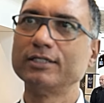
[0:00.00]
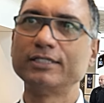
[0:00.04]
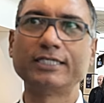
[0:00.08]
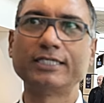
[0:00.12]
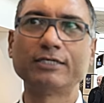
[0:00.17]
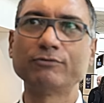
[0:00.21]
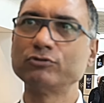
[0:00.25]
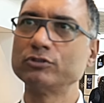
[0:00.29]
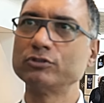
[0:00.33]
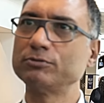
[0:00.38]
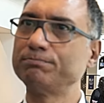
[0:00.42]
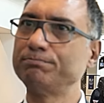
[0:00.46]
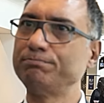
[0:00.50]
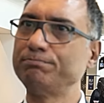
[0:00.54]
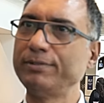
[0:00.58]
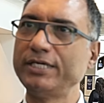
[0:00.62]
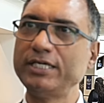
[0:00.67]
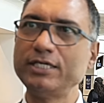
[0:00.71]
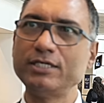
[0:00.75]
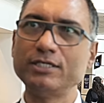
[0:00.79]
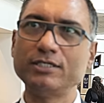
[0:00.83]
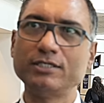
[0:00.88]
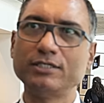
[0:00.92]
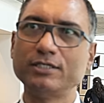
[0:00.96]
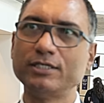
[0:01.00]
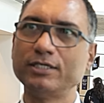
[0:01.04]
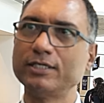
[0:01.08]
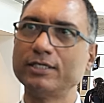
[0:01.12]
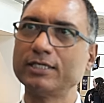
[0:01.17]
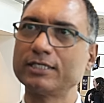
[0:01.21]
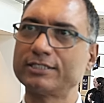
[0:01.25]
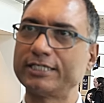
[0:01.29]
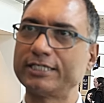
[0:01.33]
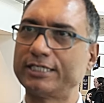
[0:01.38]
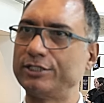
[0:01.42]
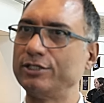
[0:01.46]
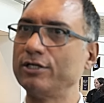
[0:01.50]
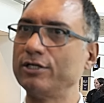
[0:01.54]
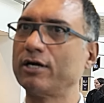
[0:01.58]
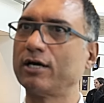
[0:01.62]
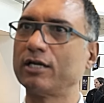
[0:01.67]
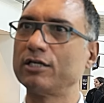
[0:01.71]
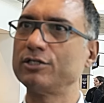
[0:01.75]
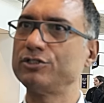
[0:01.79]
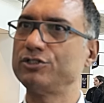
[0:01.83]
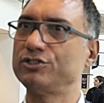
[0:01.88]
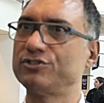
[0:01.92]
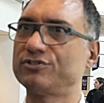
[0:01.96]
they would be in a
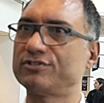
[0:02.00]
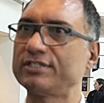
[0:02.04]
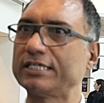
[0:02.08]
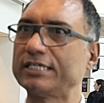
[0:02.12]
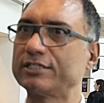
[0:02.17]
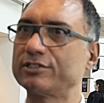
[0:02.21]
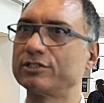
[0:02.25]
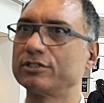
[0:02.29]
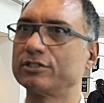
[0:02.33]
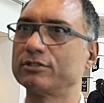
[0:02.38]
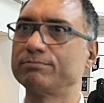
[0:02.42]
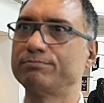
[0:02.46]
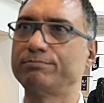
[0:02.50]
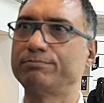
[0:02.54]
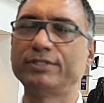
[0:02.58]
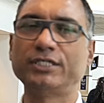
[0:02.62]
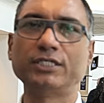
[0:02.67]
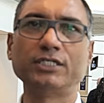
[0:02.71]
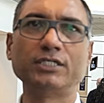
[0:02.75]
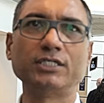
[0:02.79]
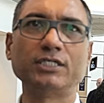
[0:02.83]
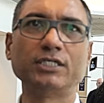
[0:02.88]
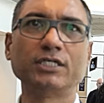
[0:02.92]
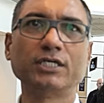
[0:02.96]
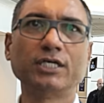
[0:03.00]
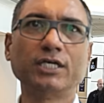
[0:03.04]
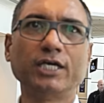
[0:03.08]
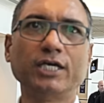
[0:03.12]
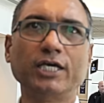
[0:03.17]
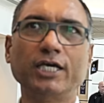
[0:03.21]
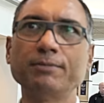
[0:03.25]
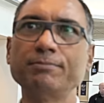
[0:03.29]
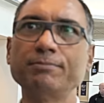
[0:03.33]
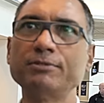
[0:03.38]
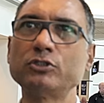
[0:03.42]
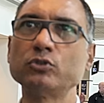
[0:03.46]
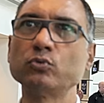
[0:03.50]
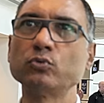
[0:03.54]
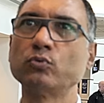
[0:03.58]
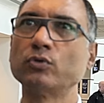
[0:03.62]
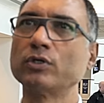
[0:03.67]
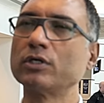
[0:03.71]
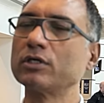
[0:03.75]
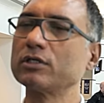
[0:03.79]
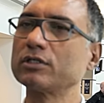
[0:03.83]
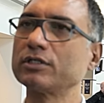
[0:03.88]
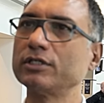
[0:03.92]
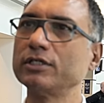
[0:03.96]
technology sector, be able to
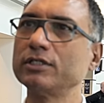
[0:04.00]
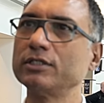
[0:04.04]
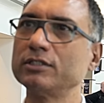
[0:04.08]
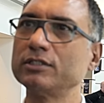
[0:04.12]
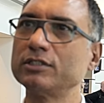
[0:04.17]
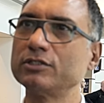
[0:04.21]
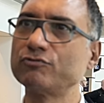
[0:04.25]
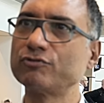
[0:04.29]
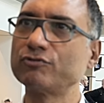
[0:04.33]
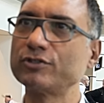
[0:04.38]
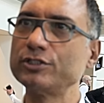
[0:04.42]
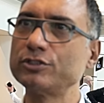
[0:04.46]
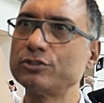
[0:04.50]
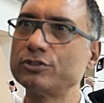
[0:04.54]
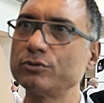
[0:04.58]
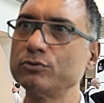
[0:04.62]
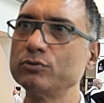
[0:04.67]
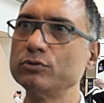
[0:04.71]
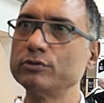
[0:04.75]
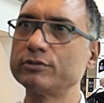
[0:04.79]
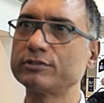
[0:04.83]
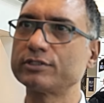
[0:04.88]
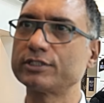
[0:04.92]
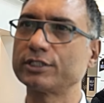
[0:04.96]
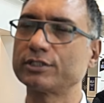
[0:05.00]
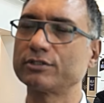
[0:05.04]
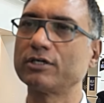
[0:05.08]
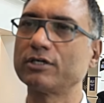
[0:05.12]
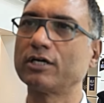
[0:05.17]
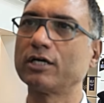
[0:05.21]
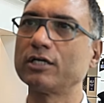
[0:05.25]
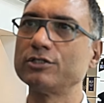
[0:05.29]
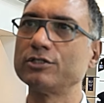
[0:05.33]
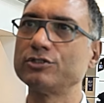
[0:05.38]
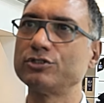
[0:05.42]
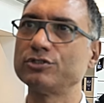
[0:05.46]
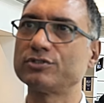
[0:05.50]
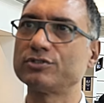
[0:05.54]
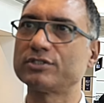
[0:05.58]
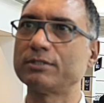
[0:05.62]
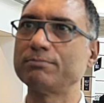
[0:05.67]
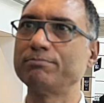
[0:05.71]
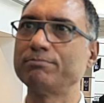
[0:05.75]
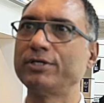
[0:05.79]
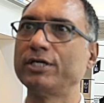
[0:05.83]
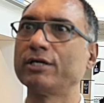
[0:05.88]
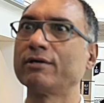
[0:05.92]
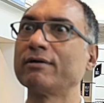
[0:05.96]
work in different tools, technologies,
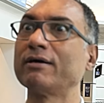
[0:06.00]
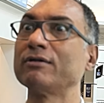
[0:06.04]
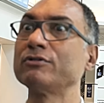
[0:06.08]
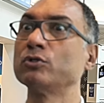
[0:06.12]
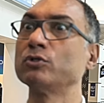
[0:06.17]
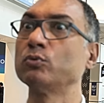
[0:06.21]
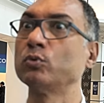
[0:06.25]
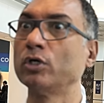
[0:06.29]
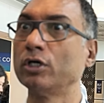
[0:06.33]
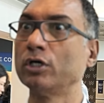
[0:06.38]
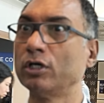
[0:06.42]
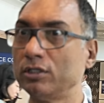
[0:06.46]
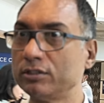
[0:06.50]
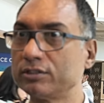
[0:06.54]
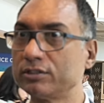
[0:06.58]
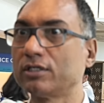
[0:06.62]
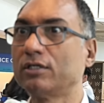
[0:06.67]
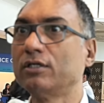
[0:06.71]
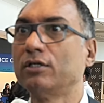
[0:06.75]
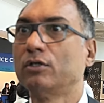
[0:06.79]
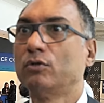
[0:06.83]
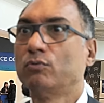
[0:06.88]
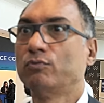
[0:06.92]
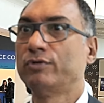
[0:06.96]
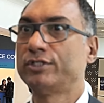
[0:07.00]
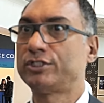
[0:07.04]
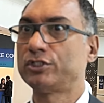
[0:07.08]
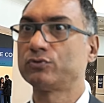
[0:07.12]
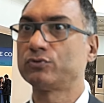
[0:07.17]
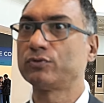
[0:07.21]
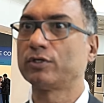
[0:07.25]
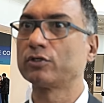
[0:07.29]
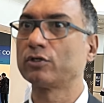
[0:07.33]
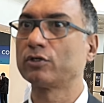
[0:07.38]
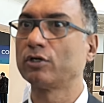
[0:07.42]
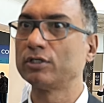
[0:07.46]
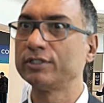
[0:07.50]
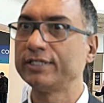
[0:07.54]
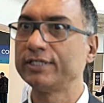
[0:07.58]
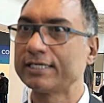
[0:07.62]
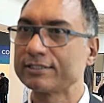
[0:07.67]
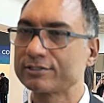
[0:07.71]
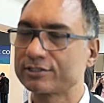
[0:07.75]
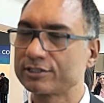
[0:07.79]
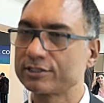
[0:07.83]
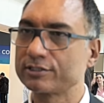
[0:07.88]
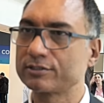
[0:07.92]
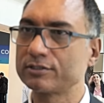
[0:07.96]
and be around the world, which is what all
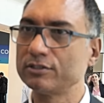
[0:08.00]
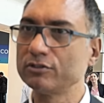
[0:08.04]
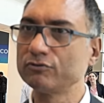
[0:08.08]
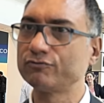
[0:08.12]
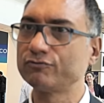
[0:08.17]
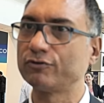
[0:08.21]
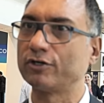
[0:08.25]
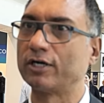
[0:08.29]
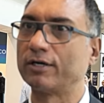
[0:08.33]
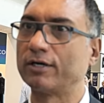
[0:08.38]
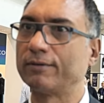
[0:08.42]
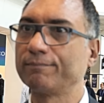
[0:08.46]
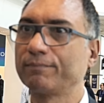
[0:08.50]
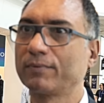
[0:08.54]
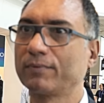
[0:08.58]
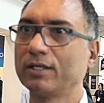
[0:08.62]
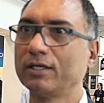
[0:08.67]
youngsters look for.